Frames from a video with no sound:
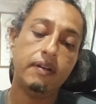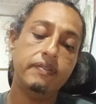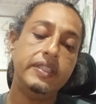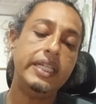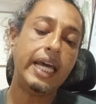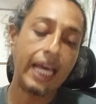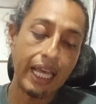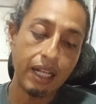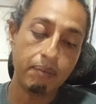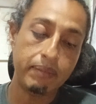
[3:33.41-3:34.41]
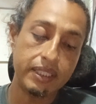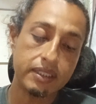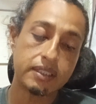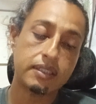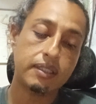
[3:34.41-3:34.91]
of the
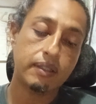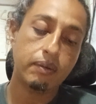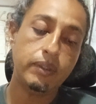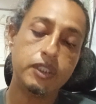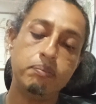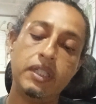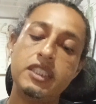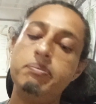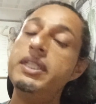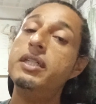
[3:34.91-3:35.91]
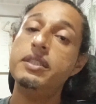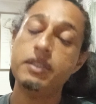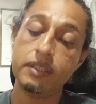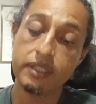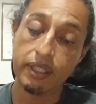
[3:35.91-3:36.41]
elements which must be
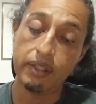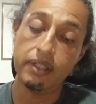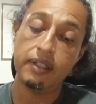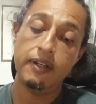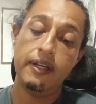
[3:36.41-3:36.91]
considered